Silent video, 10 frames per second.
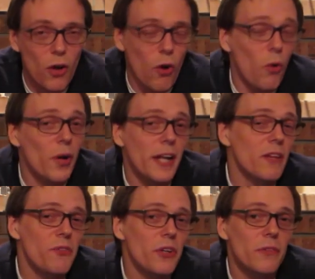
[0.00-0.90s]
Or, and
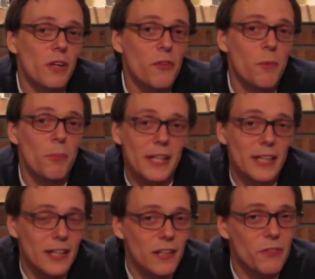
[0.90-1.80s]
if you're
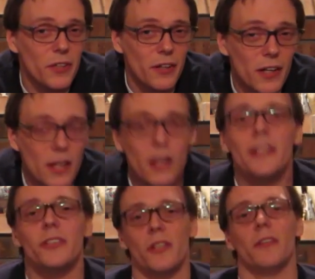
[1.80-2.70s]
breaking in,
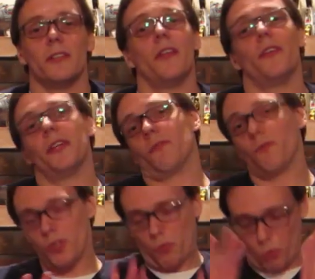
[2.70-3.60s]
here's another thing,
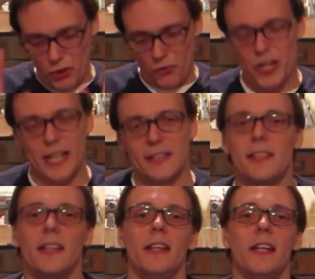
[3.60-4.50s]
just real
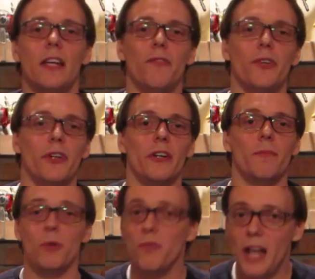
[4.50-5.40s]
fast. If you're
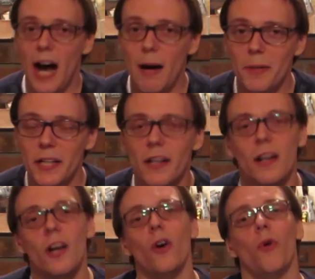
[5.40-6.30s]
movie hopping,
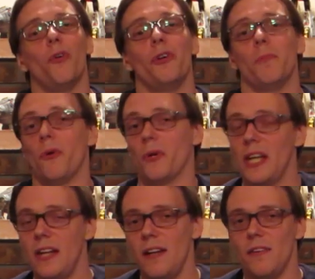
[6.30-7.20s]
or you broke
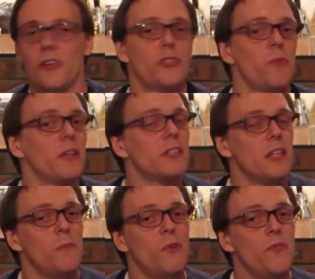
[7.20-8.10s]
in and you just want to see
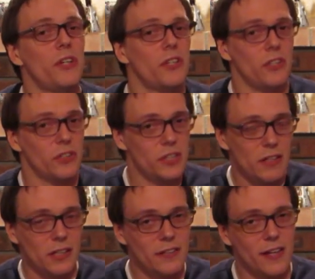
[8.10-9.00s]
the movie, you're
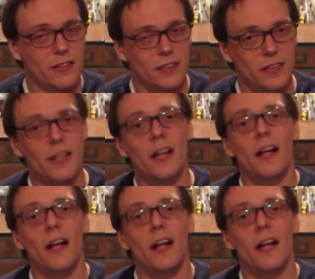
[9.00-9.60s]
stealing technically.